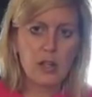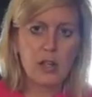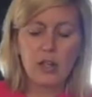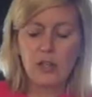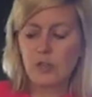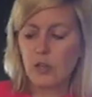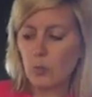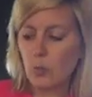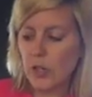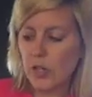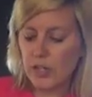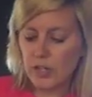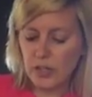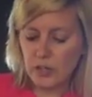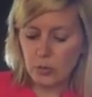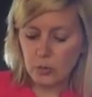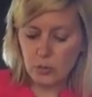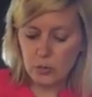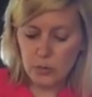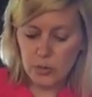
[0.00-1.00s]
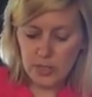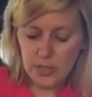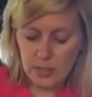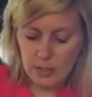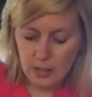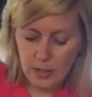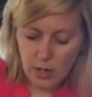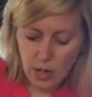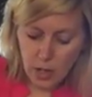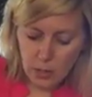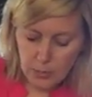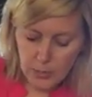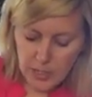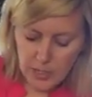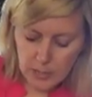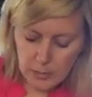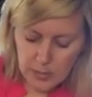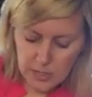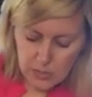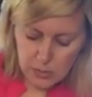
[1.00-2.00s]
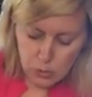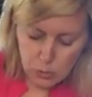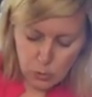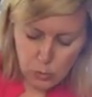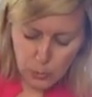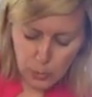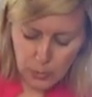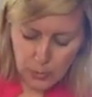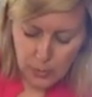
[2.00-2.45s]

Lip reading: Then we're going to use our medium scoop